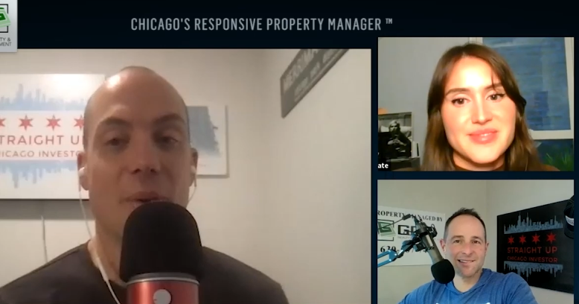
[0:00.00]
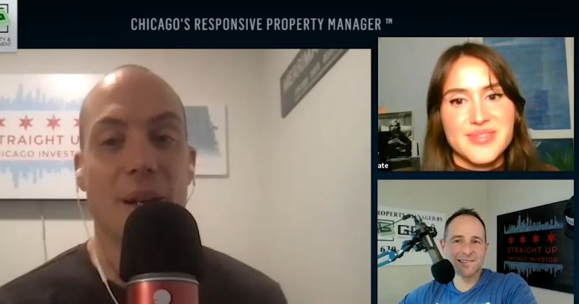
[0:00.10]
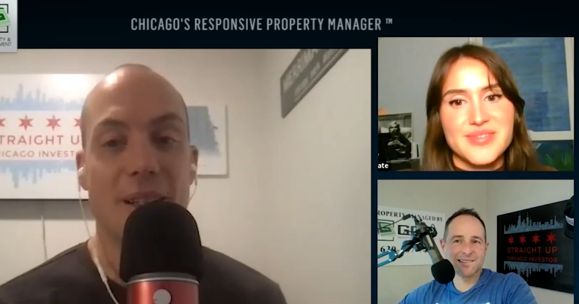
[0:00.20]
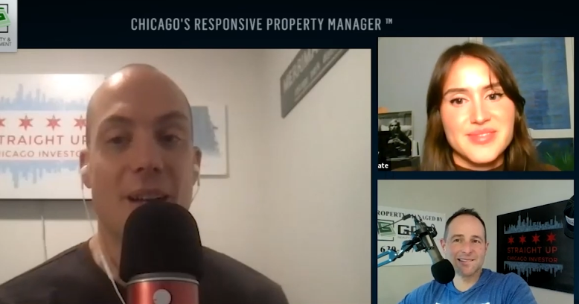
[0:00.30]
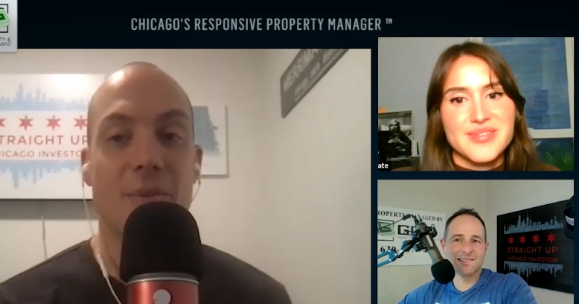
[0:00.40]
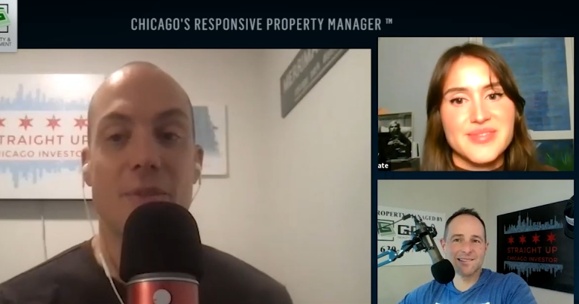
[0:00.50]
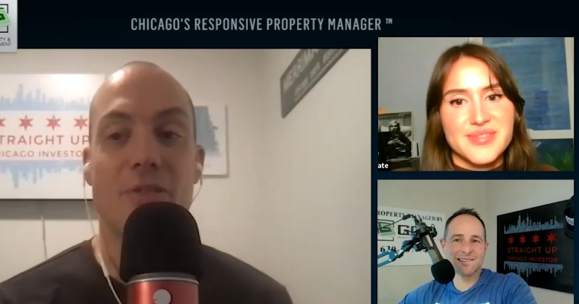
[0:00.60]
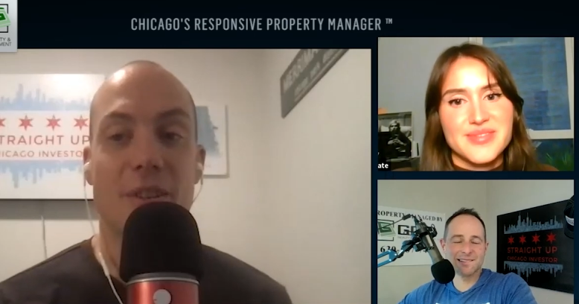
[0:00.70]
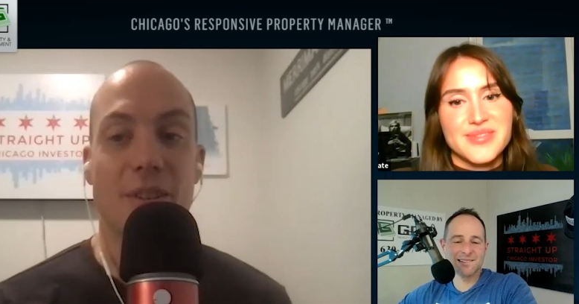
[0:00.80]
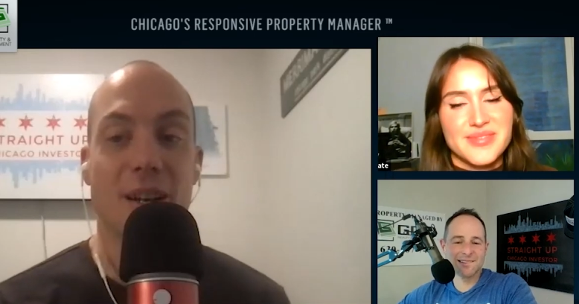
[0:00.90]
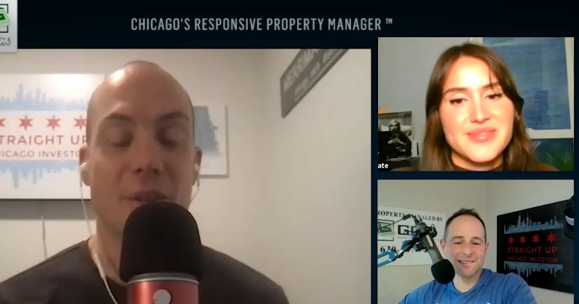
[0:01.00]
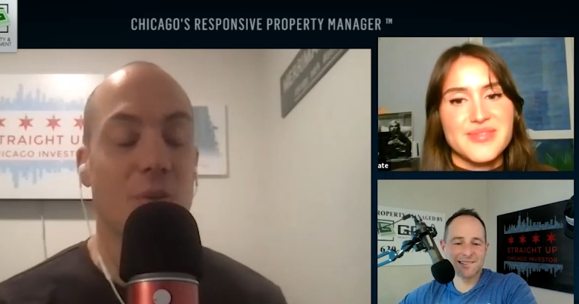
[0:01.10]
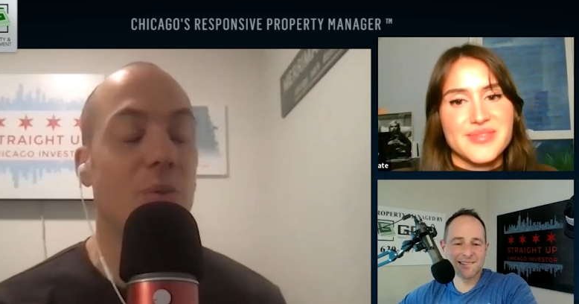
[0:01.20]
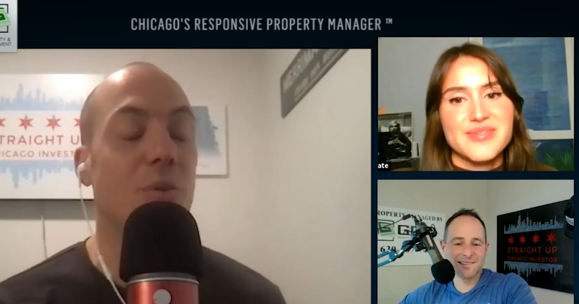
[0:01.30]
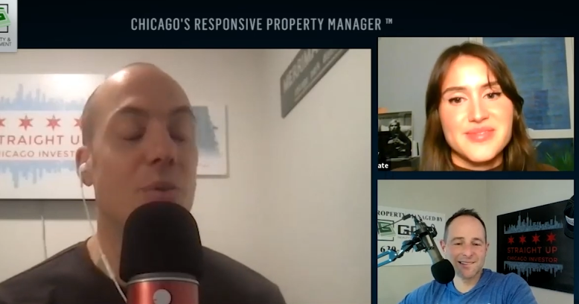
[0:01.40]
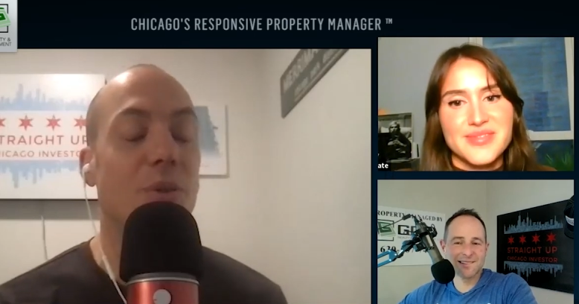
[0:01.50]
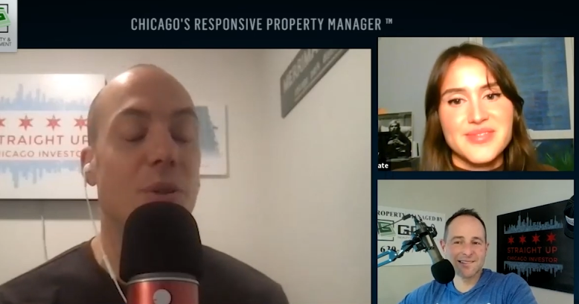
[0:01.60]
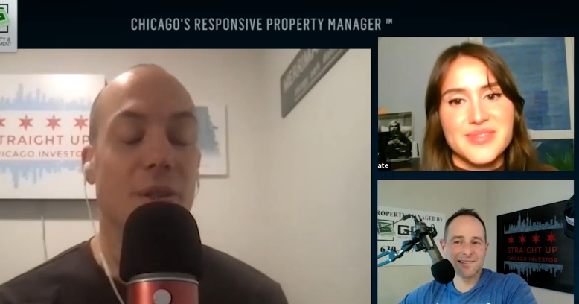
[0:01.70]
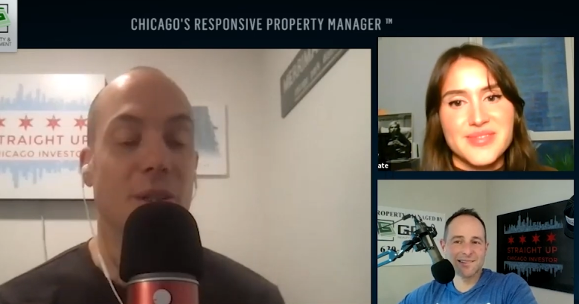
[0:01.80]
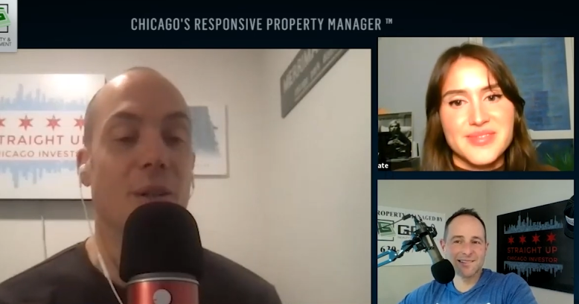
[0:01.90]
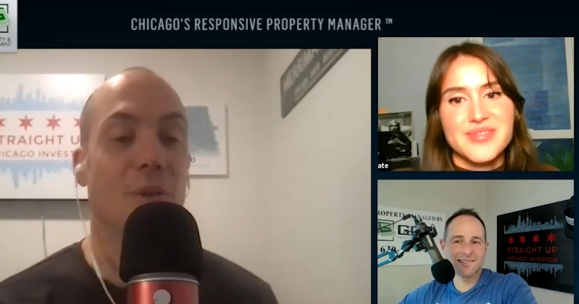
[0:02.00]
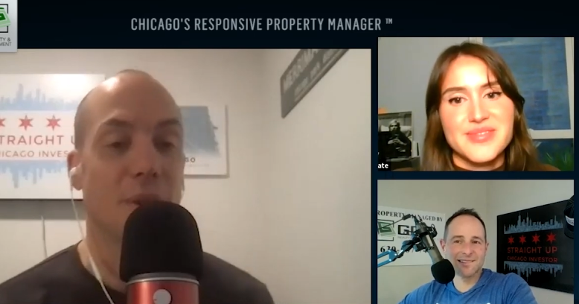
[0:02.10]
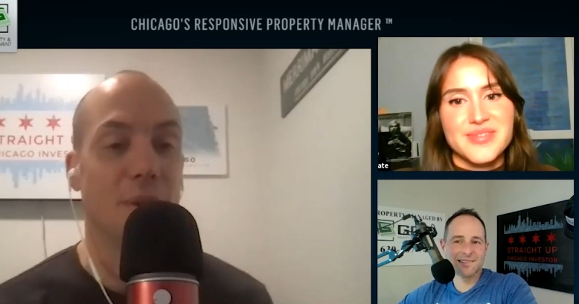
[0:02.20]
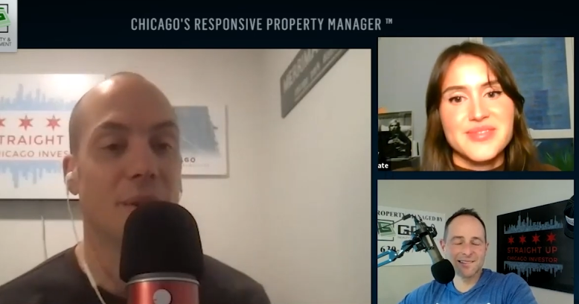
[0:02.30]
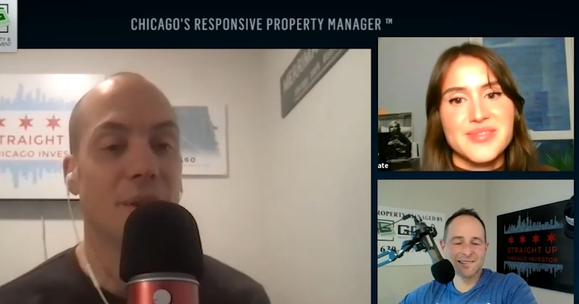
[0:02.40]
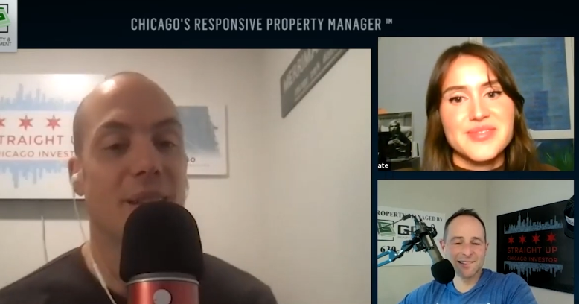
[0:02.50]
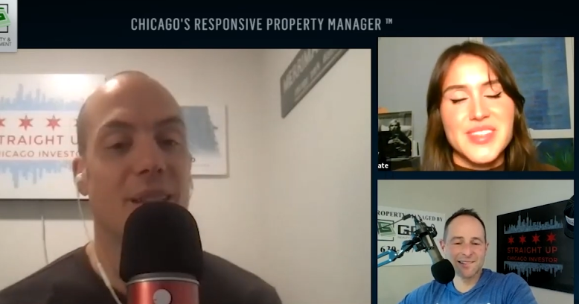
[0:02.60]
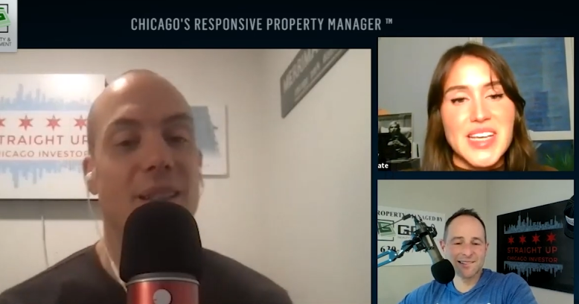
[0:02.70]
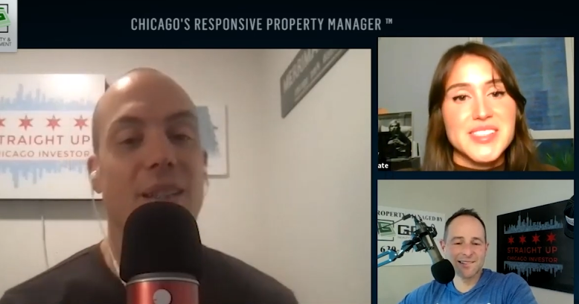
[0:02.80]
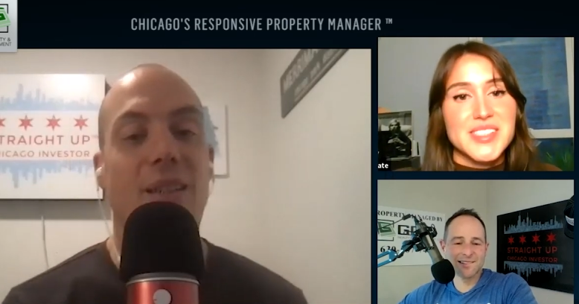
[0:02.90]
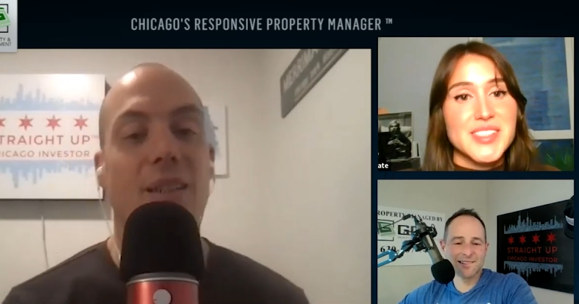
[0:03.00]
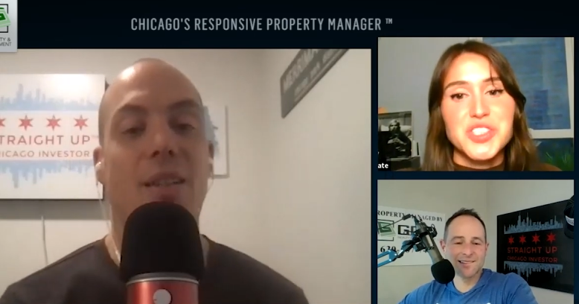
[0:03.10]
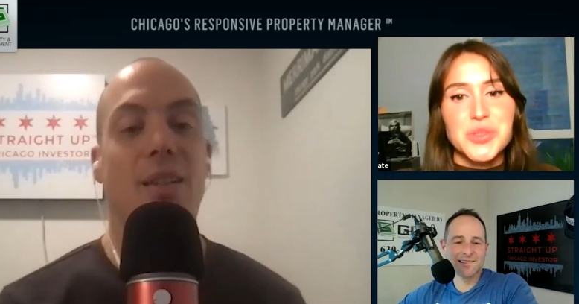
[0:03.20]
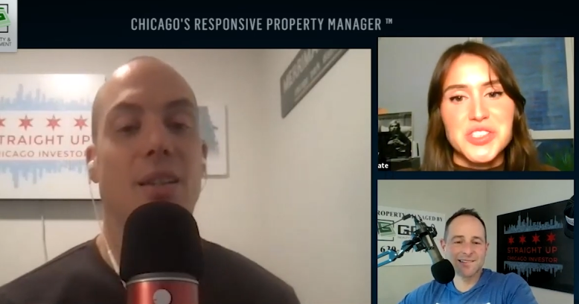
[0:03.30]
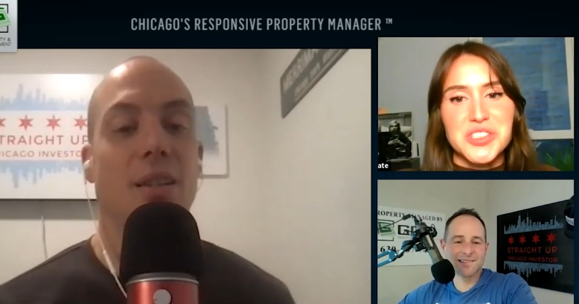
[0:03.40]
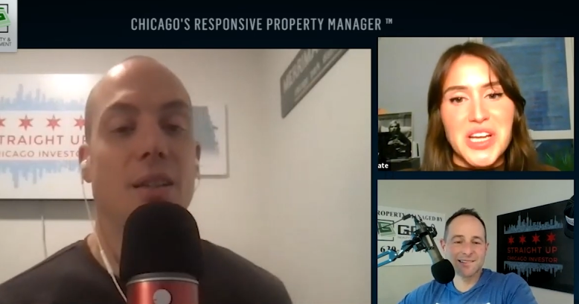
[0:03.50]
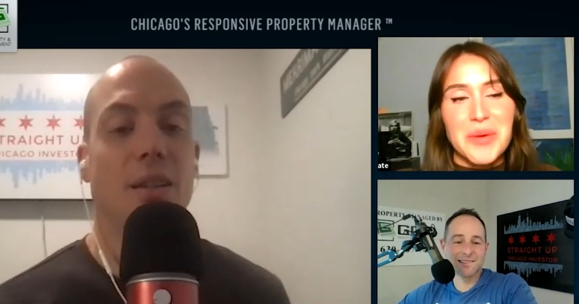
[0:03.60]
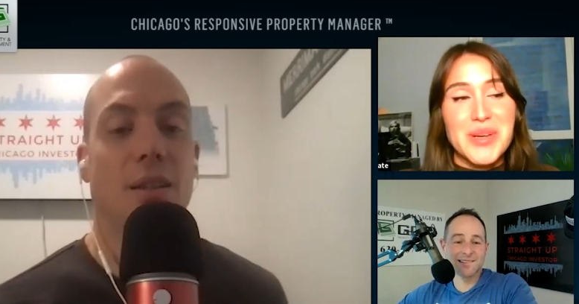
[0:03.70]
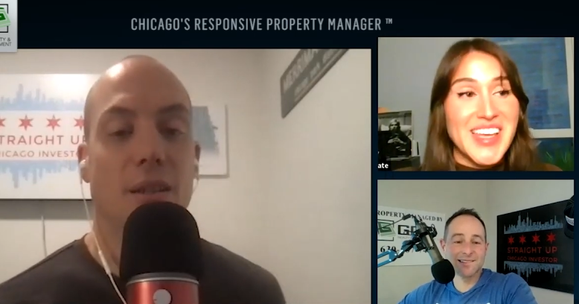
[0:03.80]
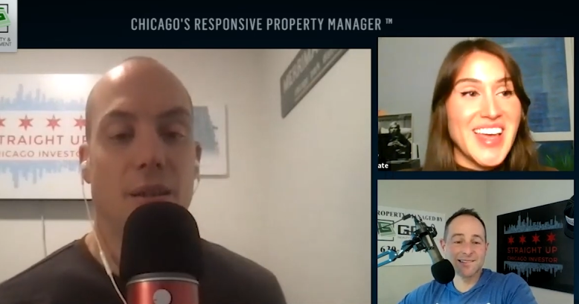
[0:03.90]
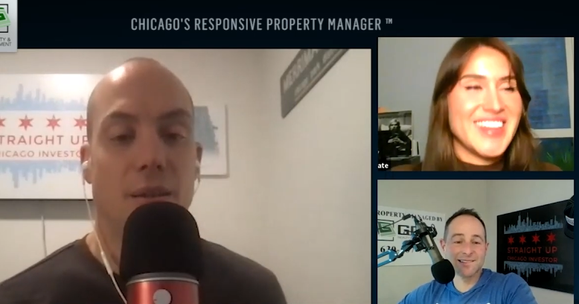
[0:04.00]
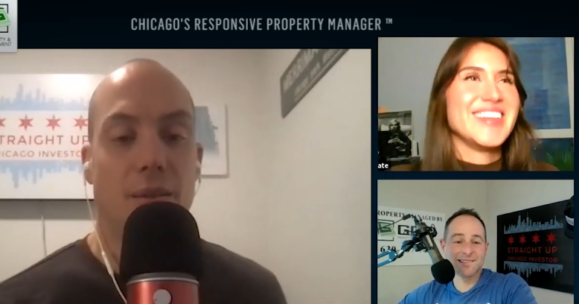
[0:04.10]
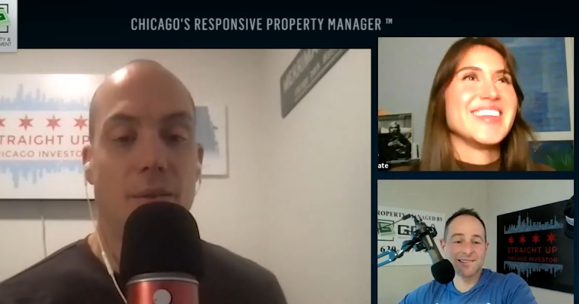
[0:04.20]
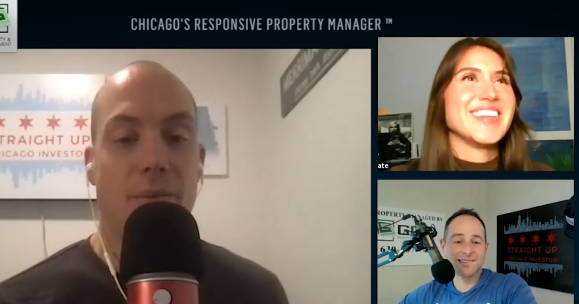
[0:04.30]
Speaker 1: right time to be figuring out who you're going to go to.
Speaker 2: And that's the situation I was in.